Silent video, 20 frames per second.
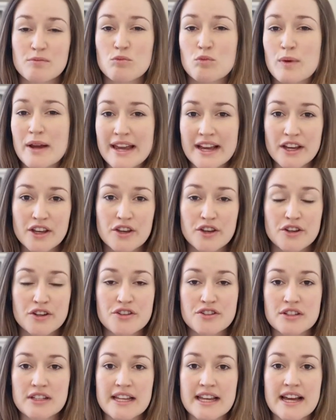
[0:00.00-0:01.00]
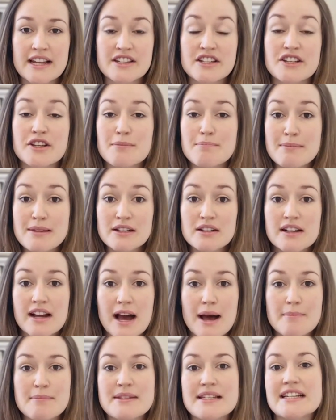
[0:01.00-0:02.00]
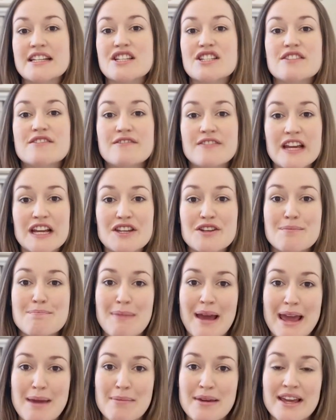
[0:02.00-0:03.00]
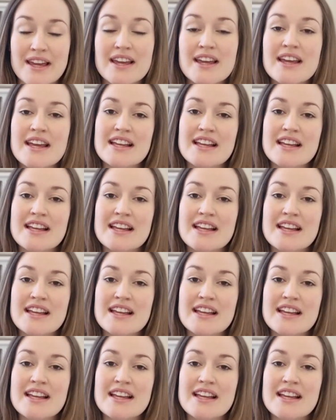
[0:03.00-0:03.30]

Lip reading: week usually until your milk comes in to feed your baby.